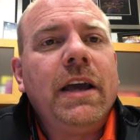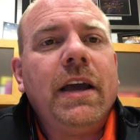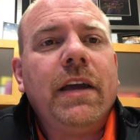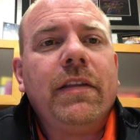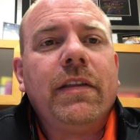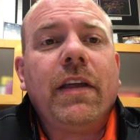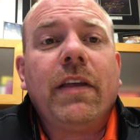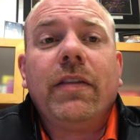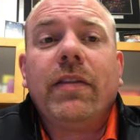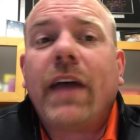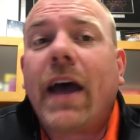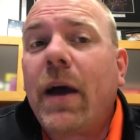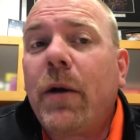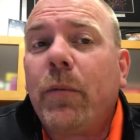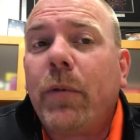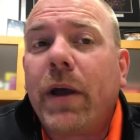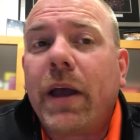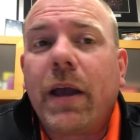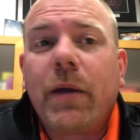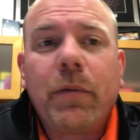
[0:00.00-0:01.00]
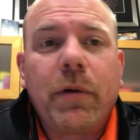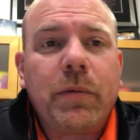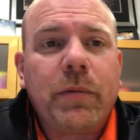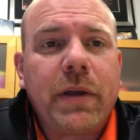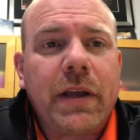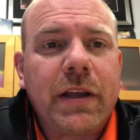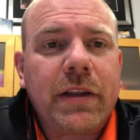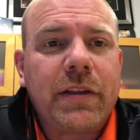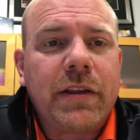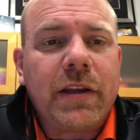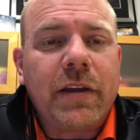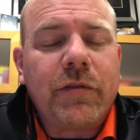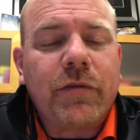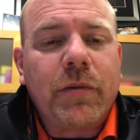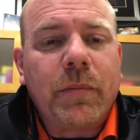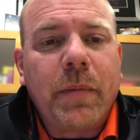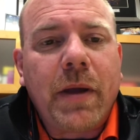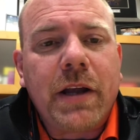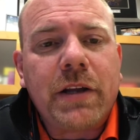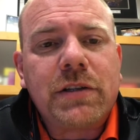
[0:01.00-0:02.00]
And then that way, when we get the
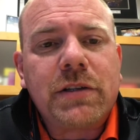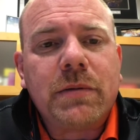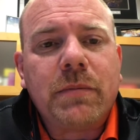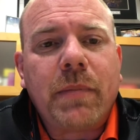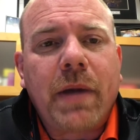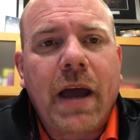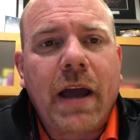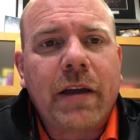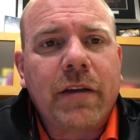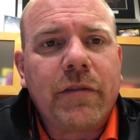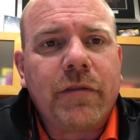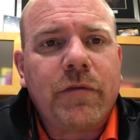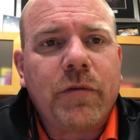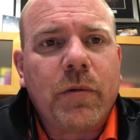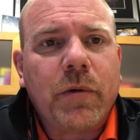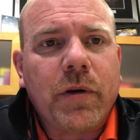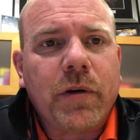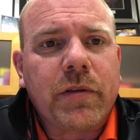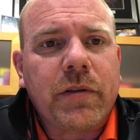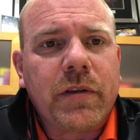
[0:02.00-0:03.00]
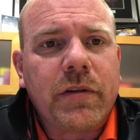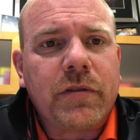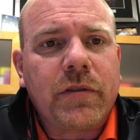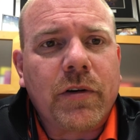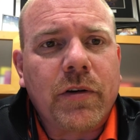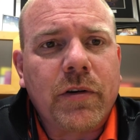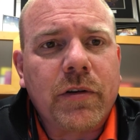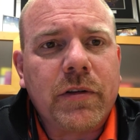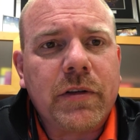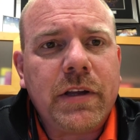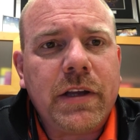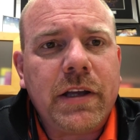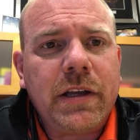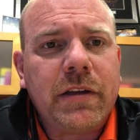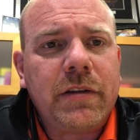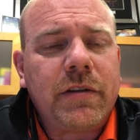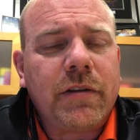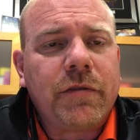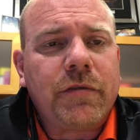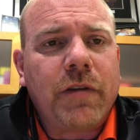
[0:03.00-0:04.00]
information back and forth
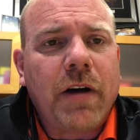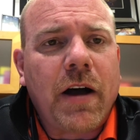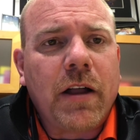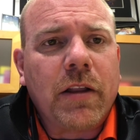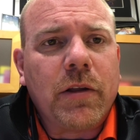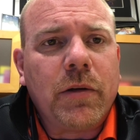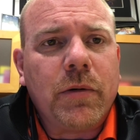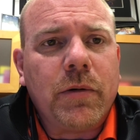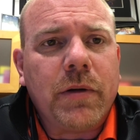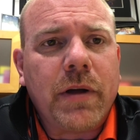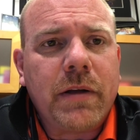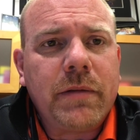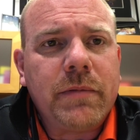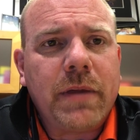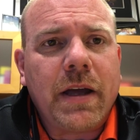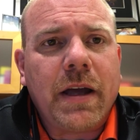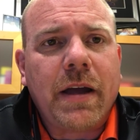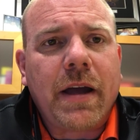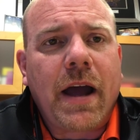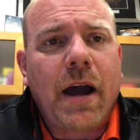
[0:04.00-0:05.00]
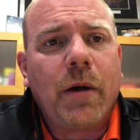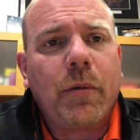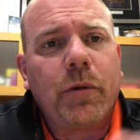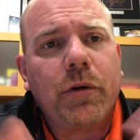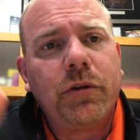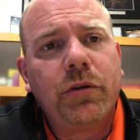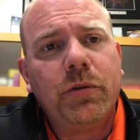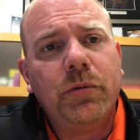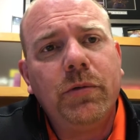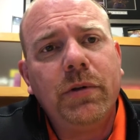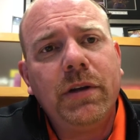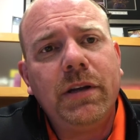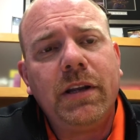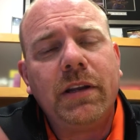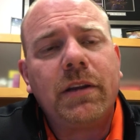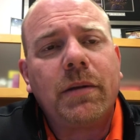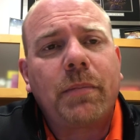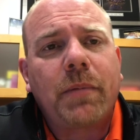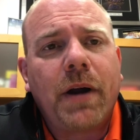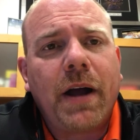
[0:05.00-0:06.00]
internally to follow how we're doing
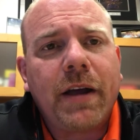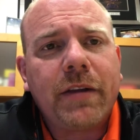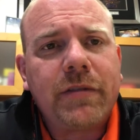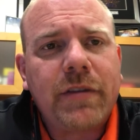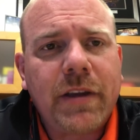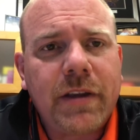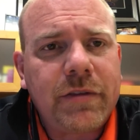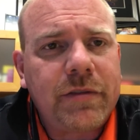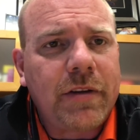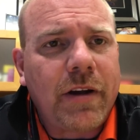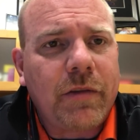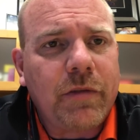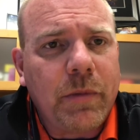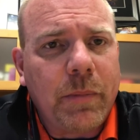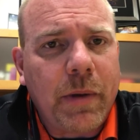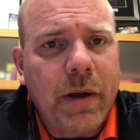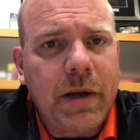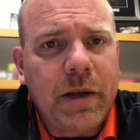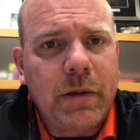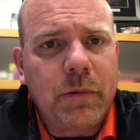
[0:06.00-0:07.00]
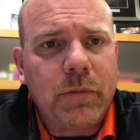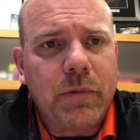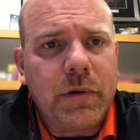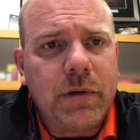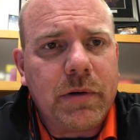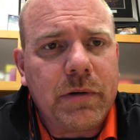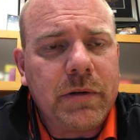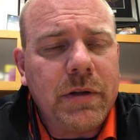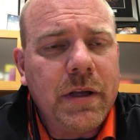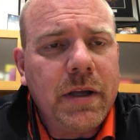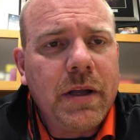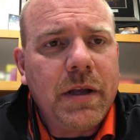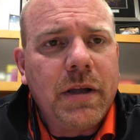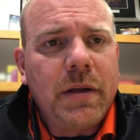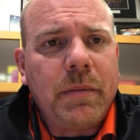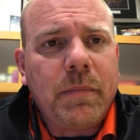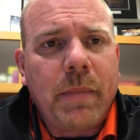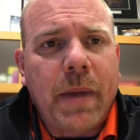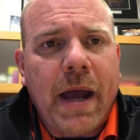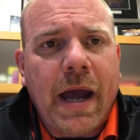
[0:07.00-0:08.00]
in the process, everybody will
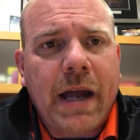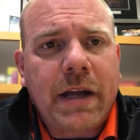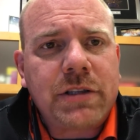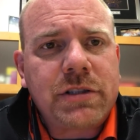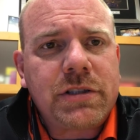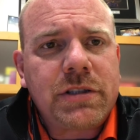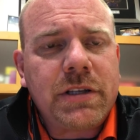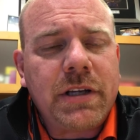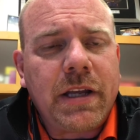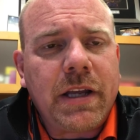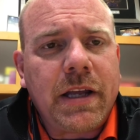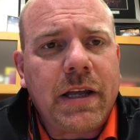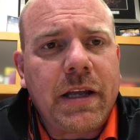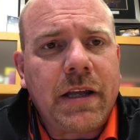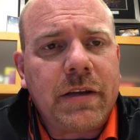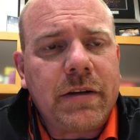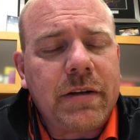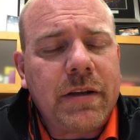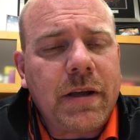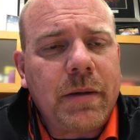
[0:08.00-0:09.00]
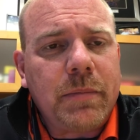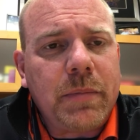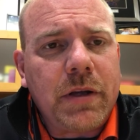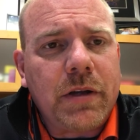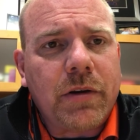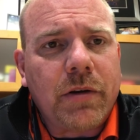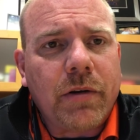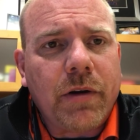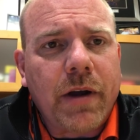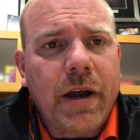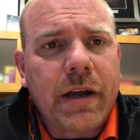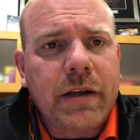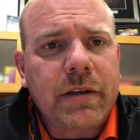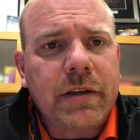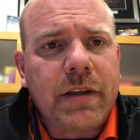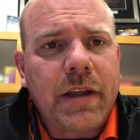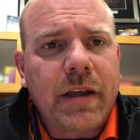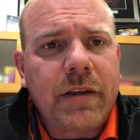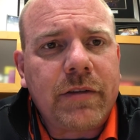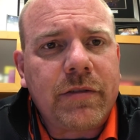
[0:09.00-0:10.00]
match and be correct
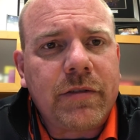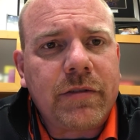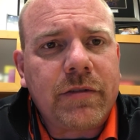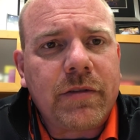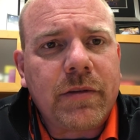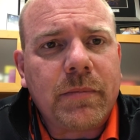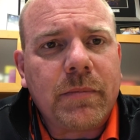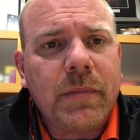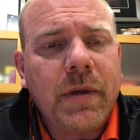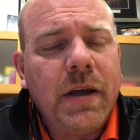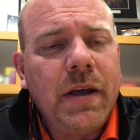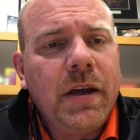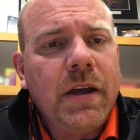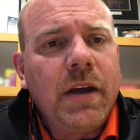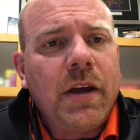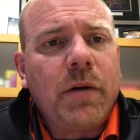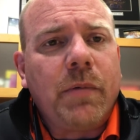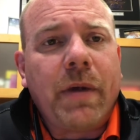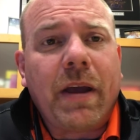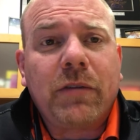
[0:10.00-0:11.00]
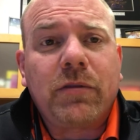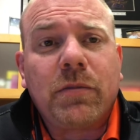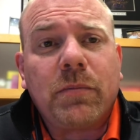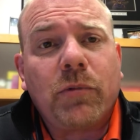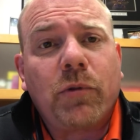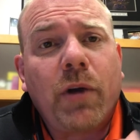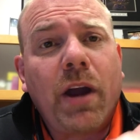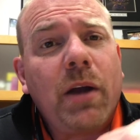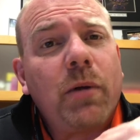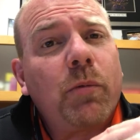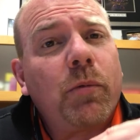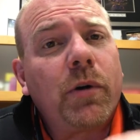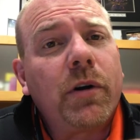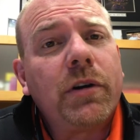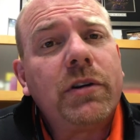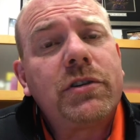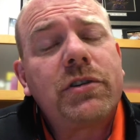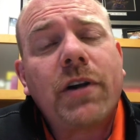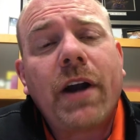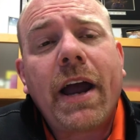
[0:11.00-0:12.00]
in that system. We have some great
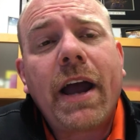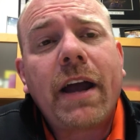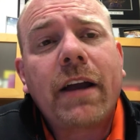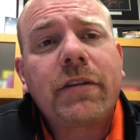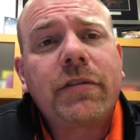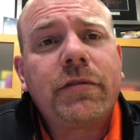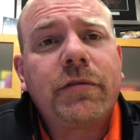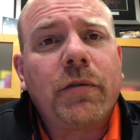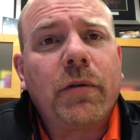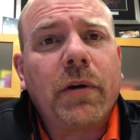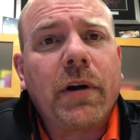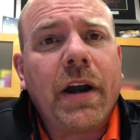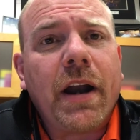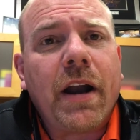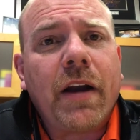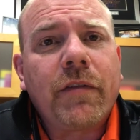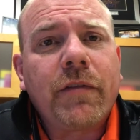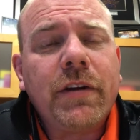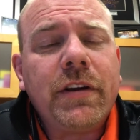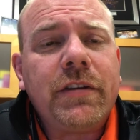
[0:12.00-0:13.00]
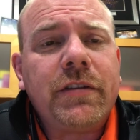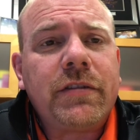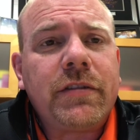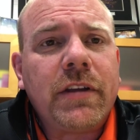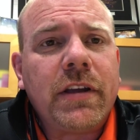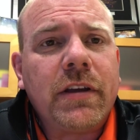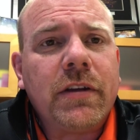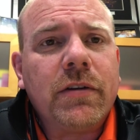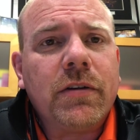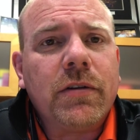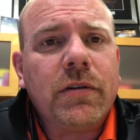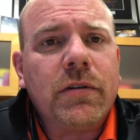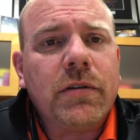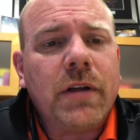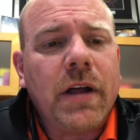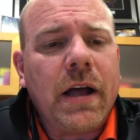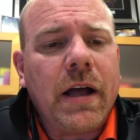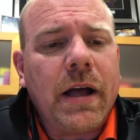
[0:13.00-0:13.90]
word tracks for every single